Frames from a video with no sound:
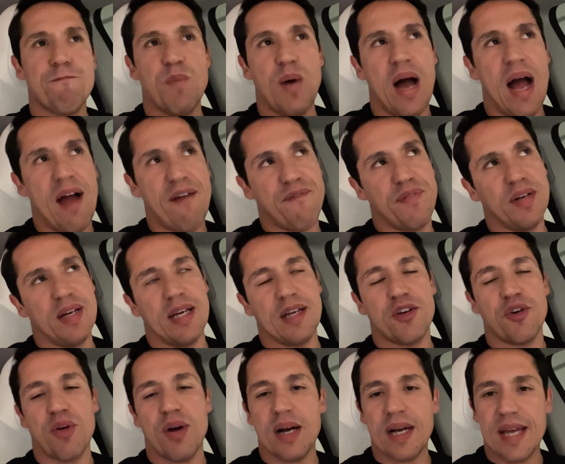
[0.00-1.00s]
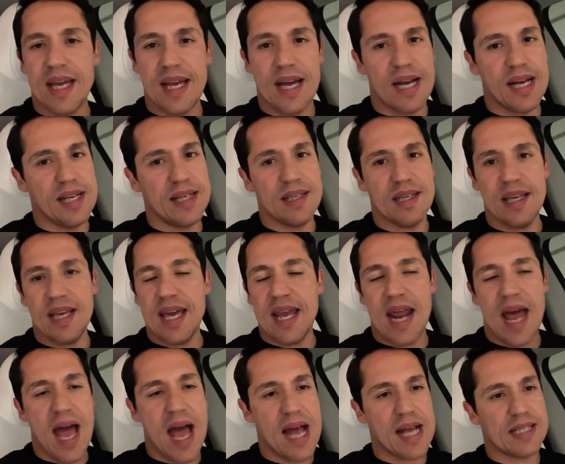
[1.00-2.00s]
I feel like Grok AI, it
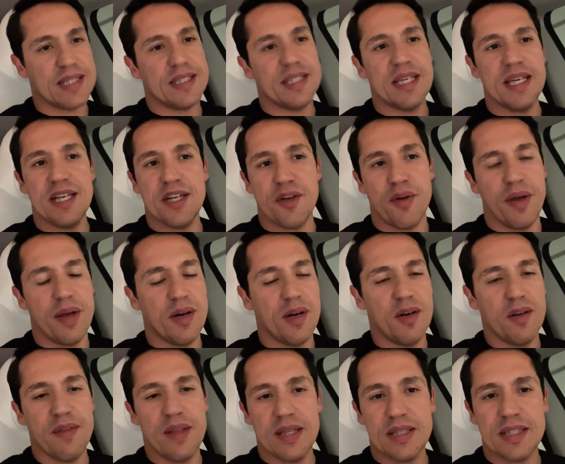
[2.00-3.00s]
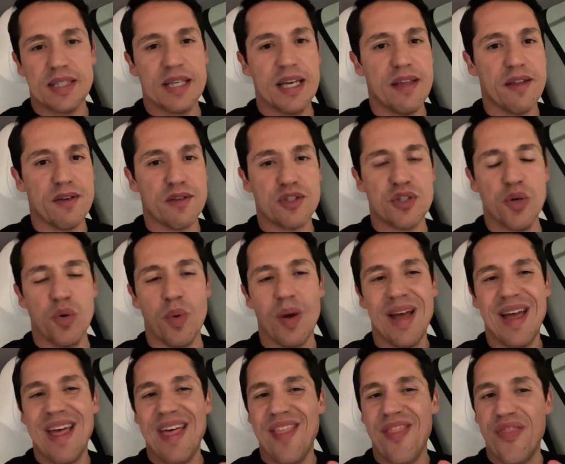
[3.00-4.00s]
has to integrate all of that together. So
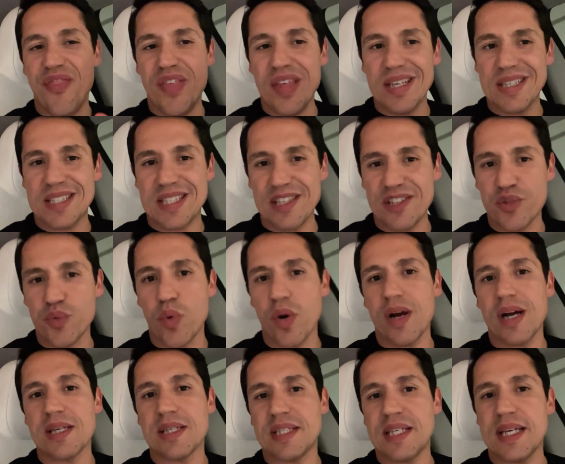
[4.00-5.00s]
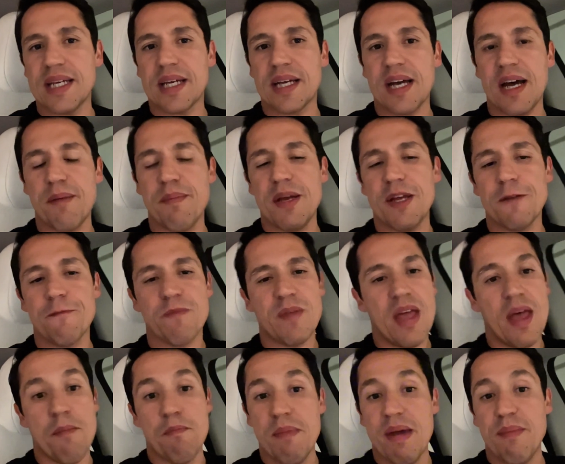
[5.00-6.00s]
this is where I see it coming.
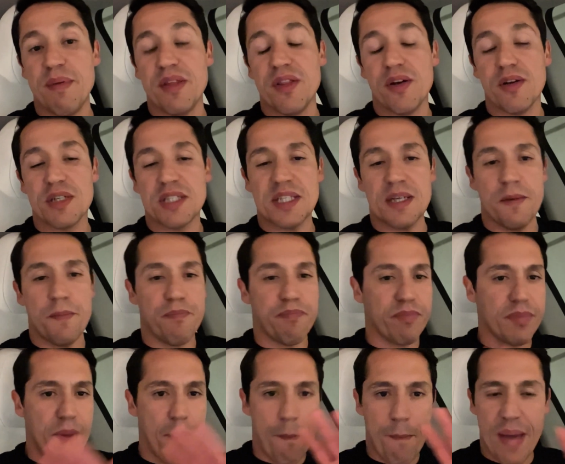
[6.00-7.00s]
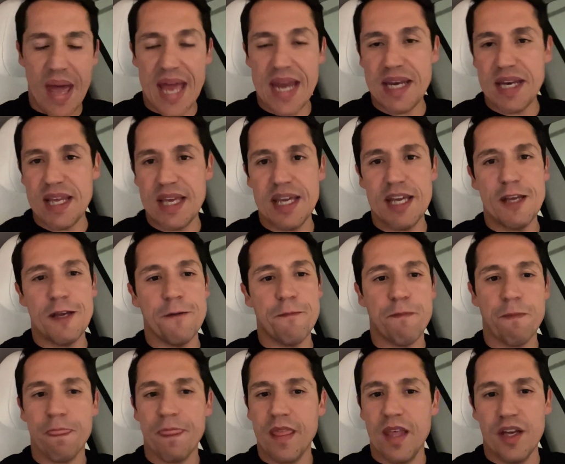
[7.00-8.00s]
Maybe there's some pending,
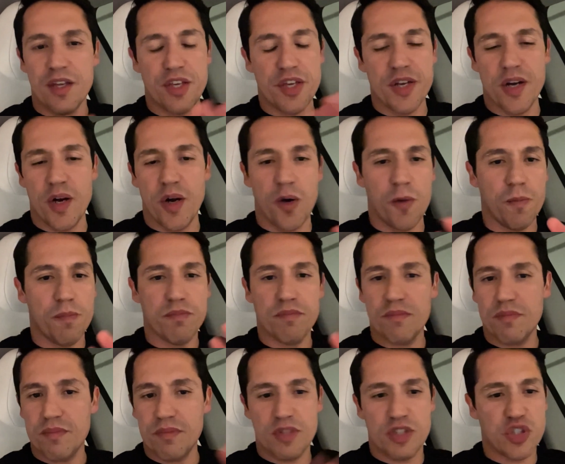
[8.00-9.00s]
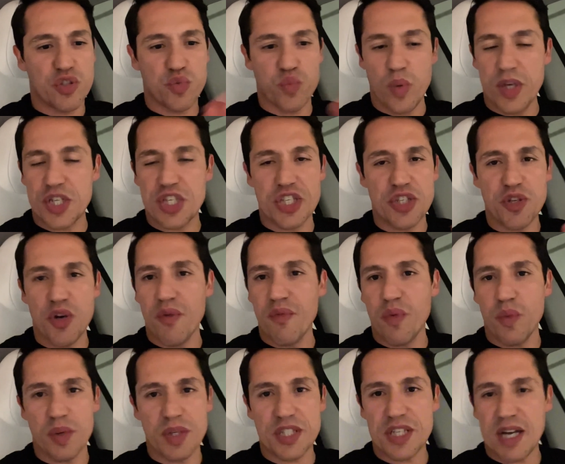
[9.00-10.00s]
you know, switches over
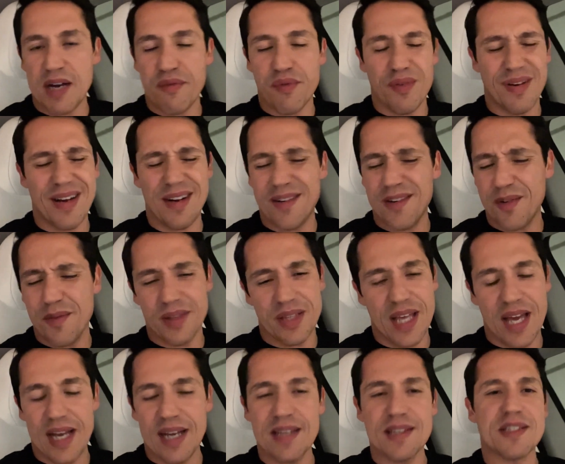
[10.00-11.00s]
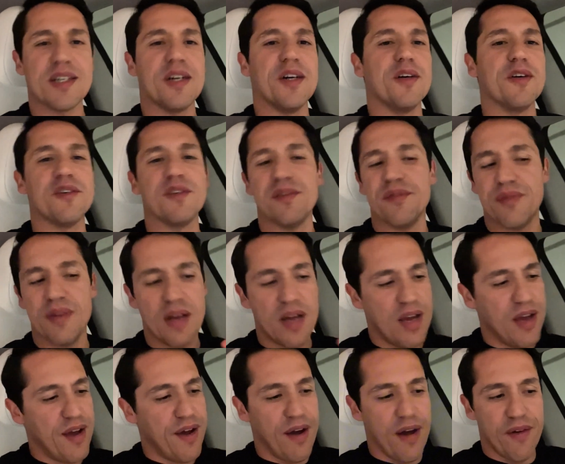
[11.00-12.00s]
with software. I don't know what the heck it's called,
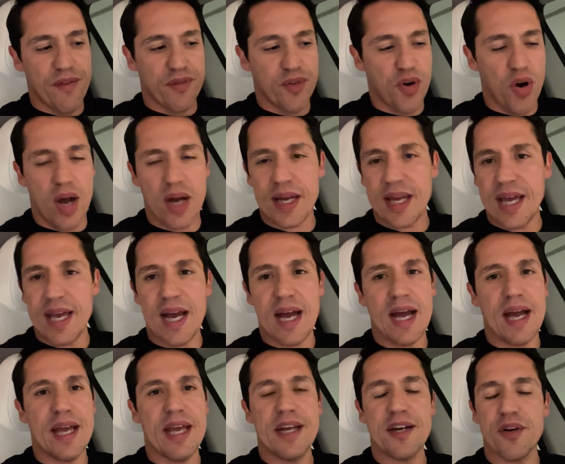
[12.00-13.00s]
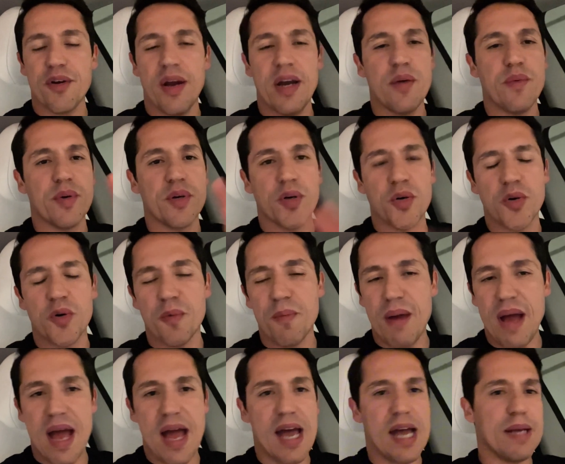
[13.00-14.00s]
of Grok AI integrating with Google
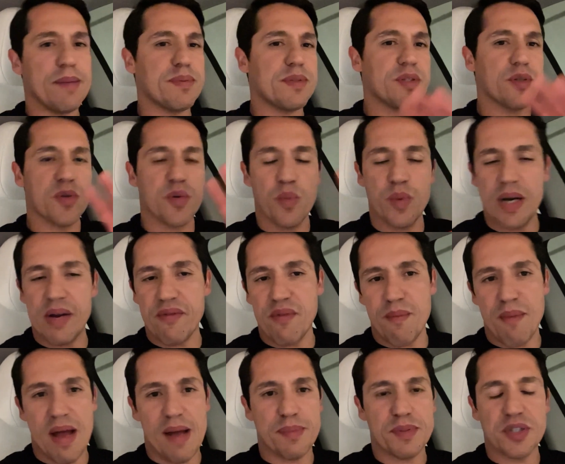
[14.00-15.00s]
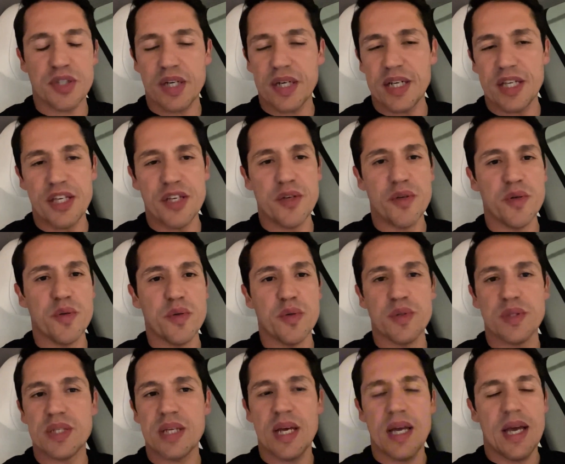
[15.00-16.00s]
Maps or whatever maps they're going to
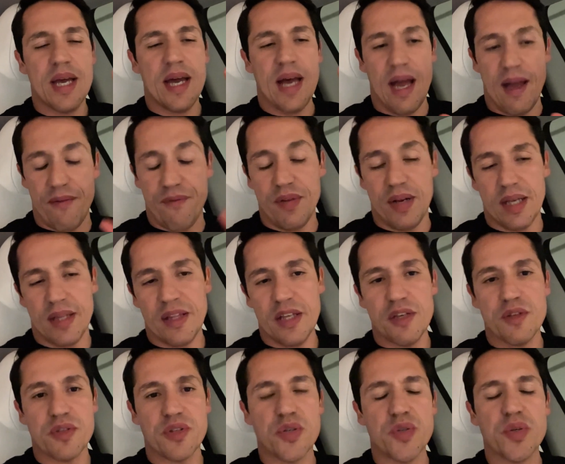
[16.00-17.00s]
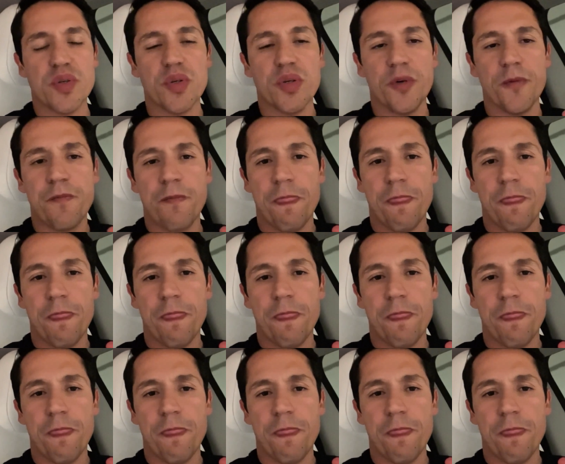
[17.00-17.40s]
use. I feel like they use Google.